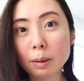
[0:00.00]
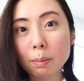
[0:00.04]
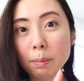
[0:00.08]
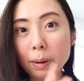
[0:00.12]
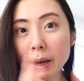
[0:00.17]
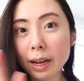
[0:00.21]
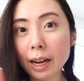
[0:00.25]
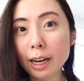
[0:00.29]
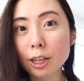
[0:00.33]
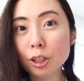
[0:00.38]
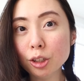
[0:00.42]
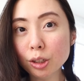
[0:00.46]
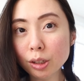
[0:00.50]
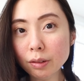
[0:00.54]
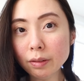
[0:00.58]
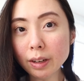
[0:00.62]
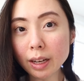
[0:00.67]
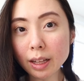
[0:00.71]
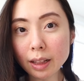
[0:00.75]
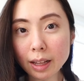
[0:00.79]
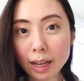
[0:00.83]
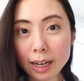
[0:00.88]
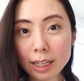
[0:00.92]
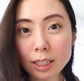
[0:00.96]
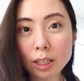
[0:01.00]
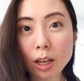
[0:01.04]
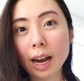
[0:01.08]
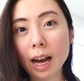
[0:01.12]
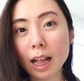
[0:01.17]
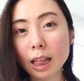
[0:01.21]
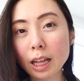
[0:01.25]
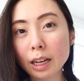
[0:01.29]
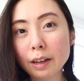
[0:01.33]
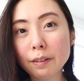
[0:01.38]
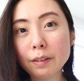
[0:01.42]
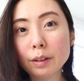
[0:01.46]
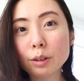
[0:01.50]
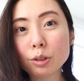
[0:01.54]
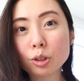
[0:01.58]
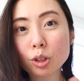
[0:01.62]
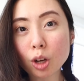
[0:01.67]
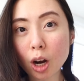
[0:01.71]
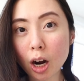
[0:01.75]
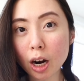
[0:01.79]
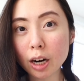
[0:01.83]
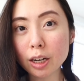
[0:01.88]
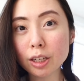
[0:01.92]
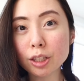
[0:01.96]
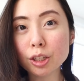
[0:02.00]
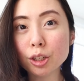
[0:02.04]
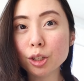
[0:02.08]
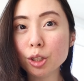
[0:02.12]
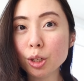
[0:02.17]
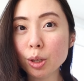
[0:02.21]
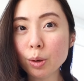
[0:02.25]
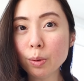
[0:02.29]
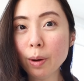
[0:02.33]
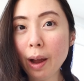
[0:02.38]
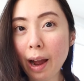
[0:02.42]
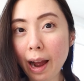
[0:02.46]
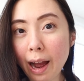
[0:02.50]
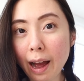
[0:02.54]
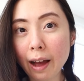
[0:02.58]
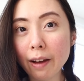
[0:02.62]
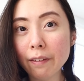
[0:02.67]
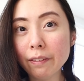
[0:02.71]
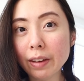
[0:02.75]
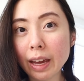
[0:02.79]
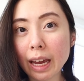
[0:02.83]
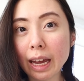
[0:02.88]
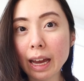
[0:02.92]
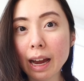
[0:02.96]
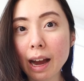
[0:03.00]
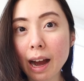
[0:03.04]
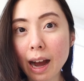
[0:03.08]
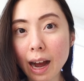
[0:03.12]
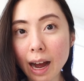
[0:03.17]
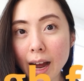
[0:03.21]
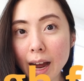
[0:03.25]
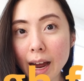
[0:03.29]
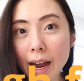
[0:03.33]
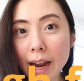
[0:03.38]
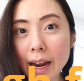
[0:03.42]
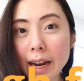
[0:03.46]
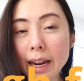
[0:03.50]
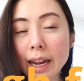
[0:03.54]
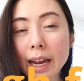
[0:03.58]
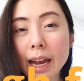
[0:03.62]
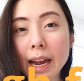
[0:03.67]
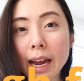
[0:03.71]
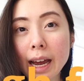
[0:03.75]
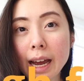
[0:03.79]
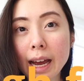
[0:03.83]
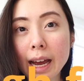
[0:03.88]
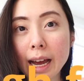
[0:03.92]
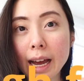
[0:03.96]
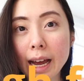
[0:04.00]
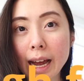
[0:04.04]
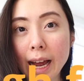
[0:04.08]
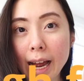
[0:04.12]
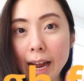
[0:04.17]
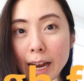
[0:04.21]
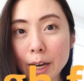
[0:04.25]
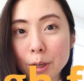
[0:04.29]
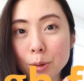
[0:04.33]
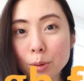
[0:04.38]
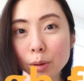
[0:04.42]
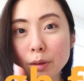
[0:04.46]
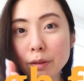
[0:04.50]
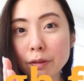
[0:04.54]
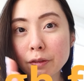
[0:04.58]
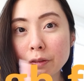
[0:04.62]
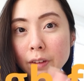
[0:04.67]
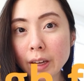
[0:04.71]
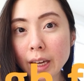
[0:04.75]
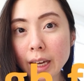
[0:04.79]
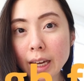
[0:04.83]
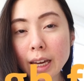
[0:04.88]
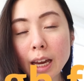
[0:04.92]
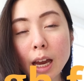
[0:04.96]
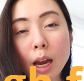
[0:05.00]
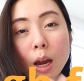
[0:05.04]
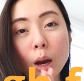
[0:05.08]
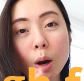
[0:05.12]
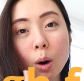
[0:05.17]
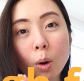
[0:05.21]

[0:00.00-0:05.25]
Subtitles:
But I do realize a lot of those cards do have a high annual fee,